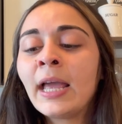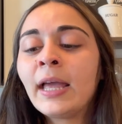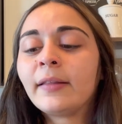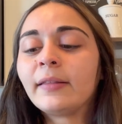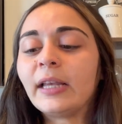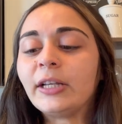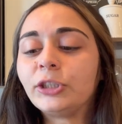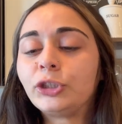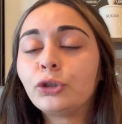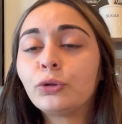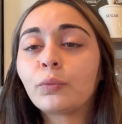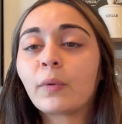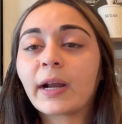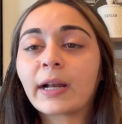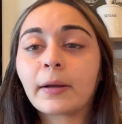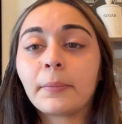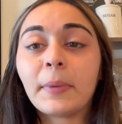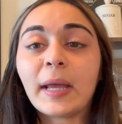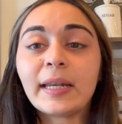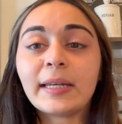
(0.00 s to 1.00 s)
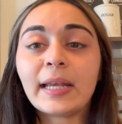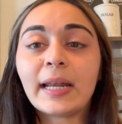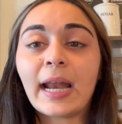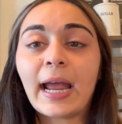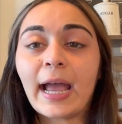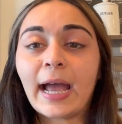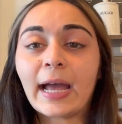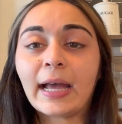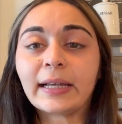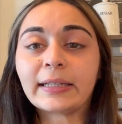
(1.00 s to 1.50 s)
They do recommend it
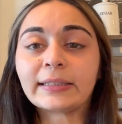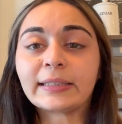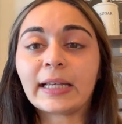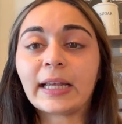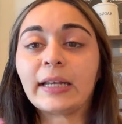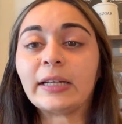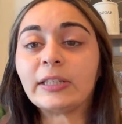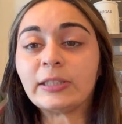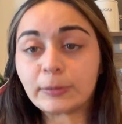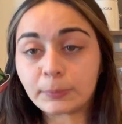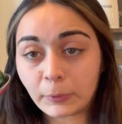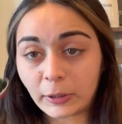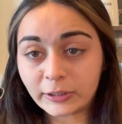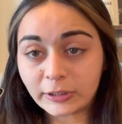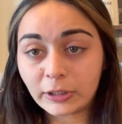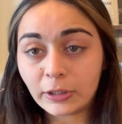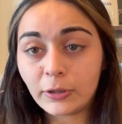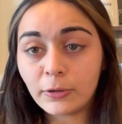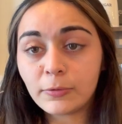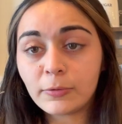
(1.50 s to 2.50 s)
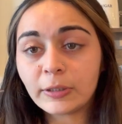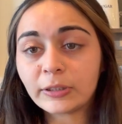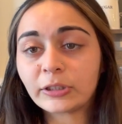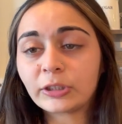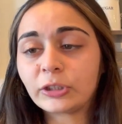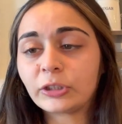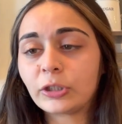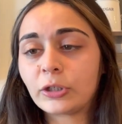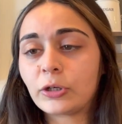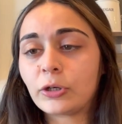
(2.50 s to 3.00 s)
as an espresso,
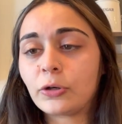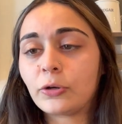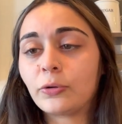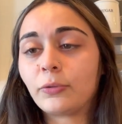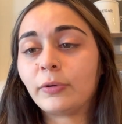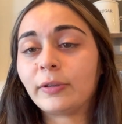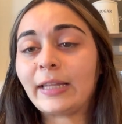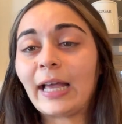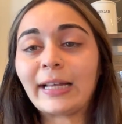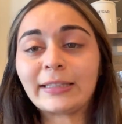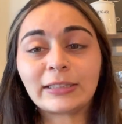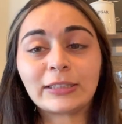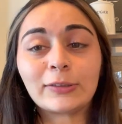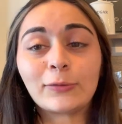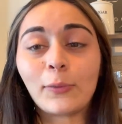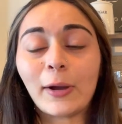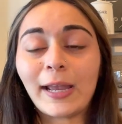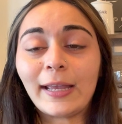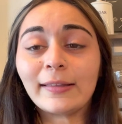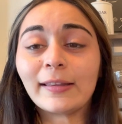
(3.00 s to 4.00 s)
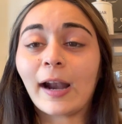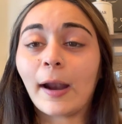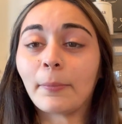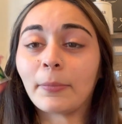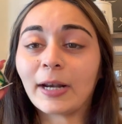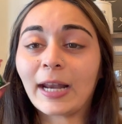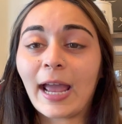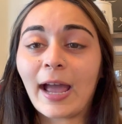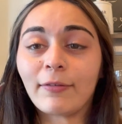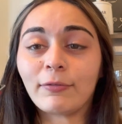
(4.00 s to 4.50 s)
so that's the way that I'm
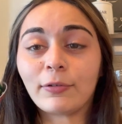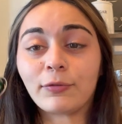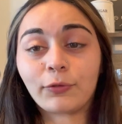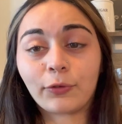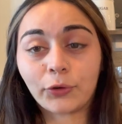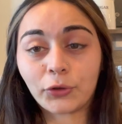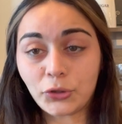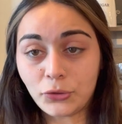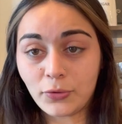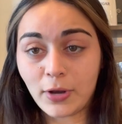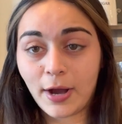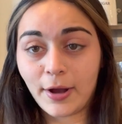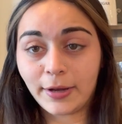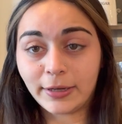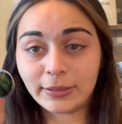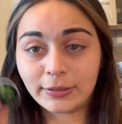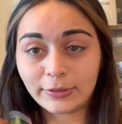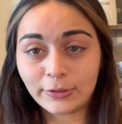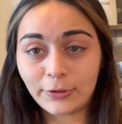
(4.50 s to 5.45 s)
gonna have it for you guys.